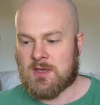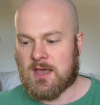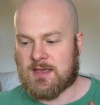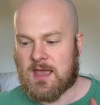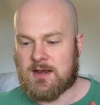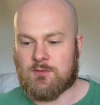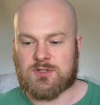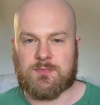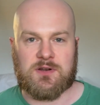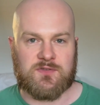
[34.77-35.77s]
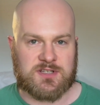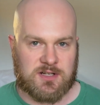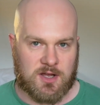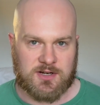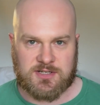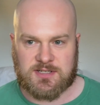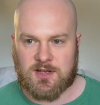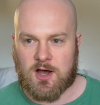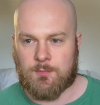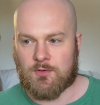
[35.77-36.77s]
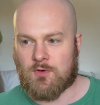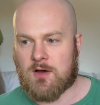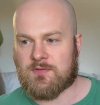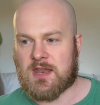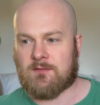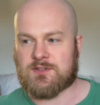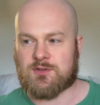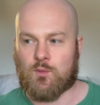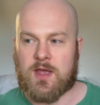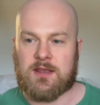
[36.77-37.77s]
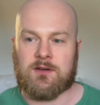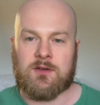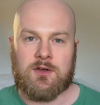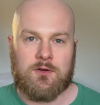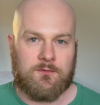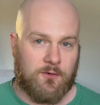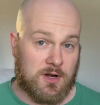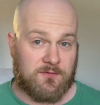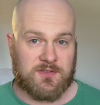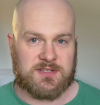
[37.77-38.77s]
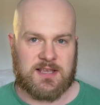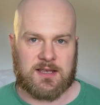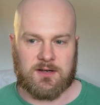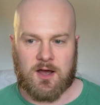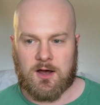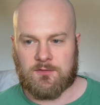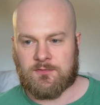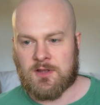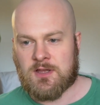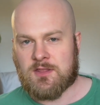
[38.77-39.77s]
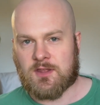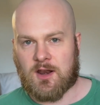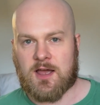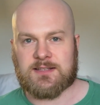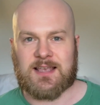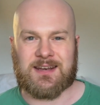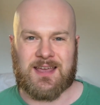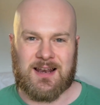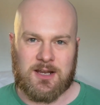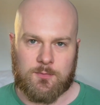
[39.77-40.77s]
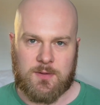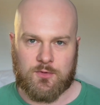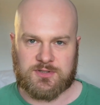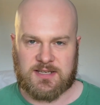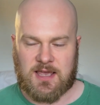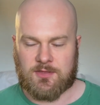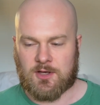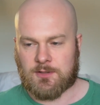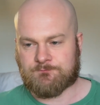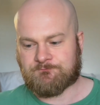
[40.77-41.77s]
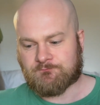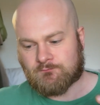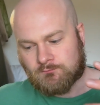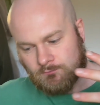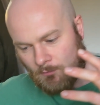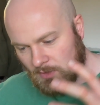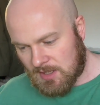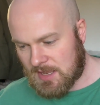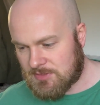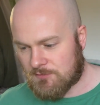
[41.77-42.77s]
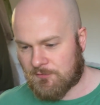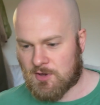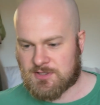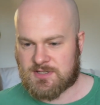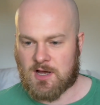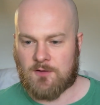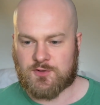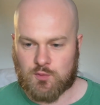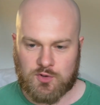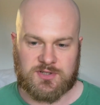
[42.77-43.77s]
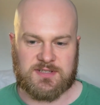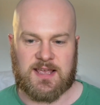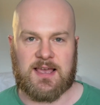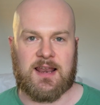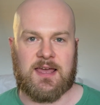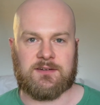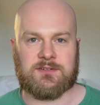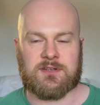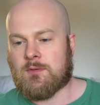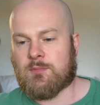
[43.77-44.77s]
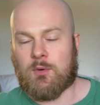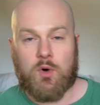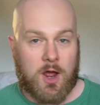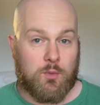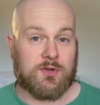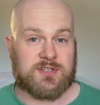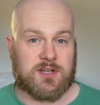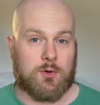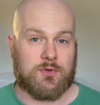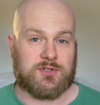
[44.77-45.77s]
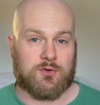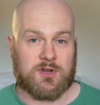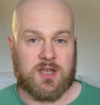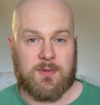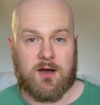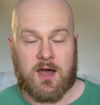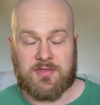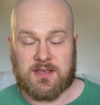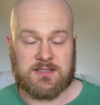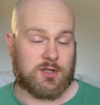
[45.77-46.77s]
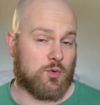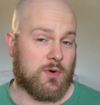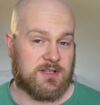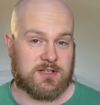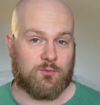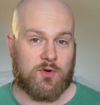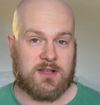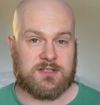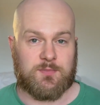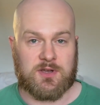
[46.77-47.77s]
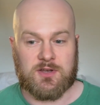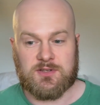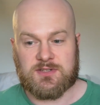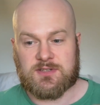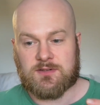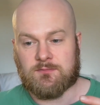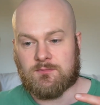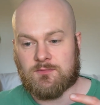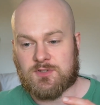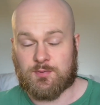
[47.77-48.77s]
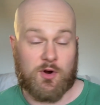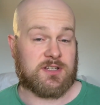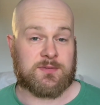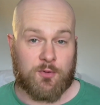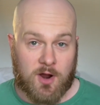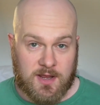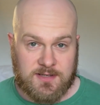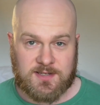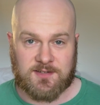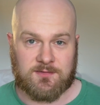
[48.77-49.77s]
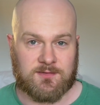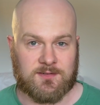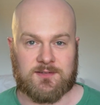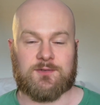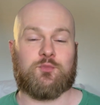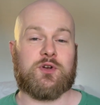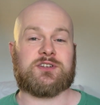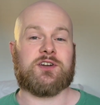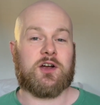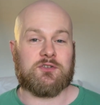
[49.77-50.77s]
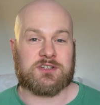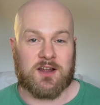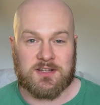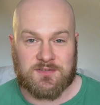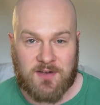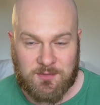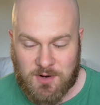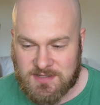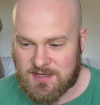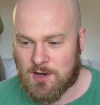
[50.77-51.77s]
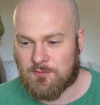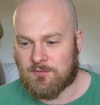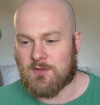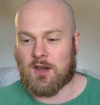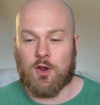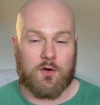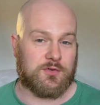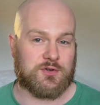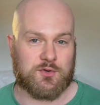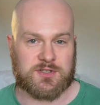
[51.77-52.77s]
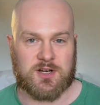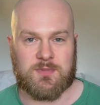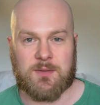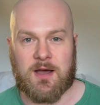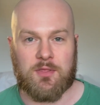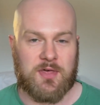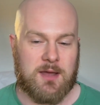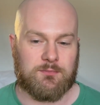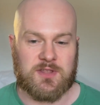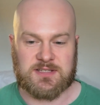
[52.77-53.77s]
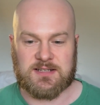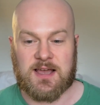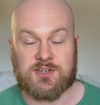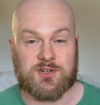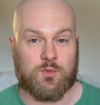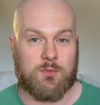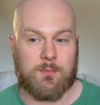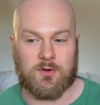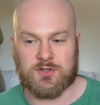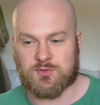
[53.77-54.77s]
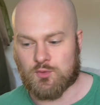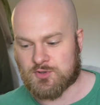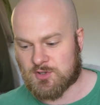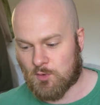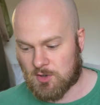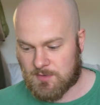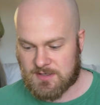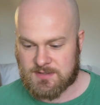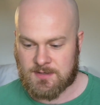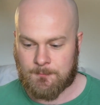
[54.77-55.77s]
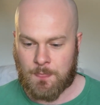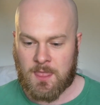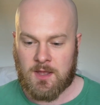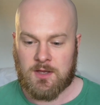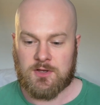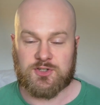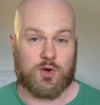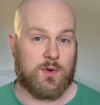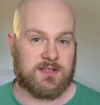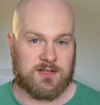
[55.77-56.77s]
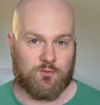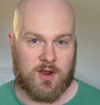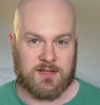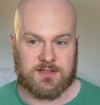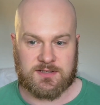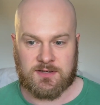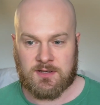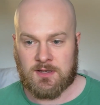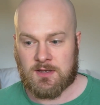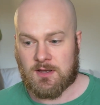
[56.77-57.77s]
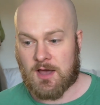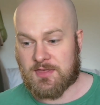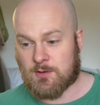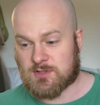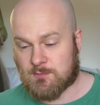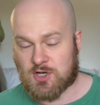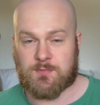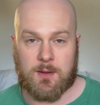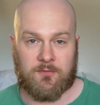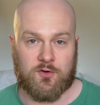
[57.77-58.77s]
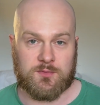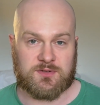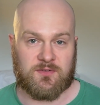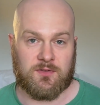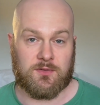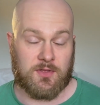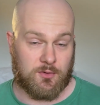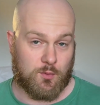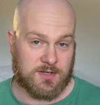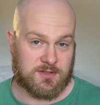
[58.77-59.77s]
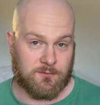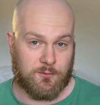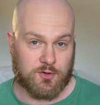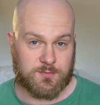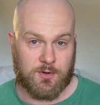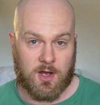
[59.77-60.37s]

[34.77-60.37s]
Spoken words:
Again, it was a bit of a sluggish start, but rather than having to wait fully for the second half, the Lions had it a little bit more together in the first half, towards the tail end. But what I will start with talking about, I think, is the Queensland Reds, because, surprise, surprise, as a British and Irish Lions fan myself, a lot of the talk is going to be about them, their selection, and where we're building towards the Wallabies. So Queensland Reds, I think it was a much better performance than the Western Force put